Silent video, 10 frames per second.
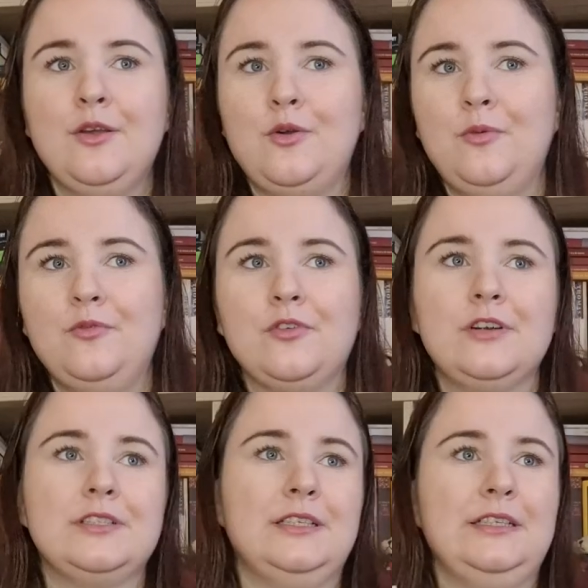
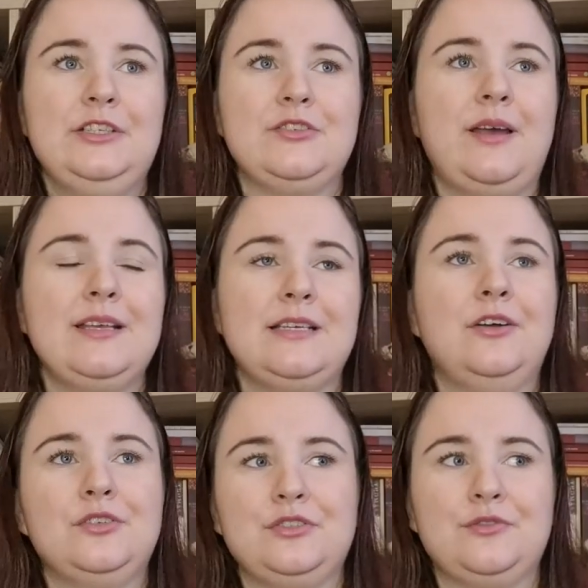comfort, and he tries
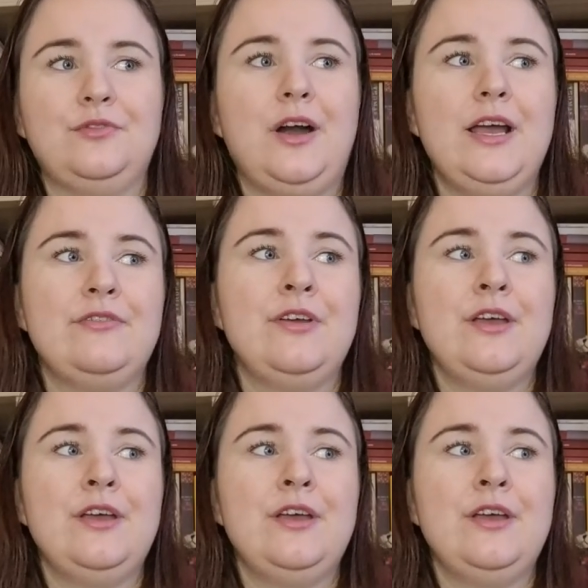out to survive.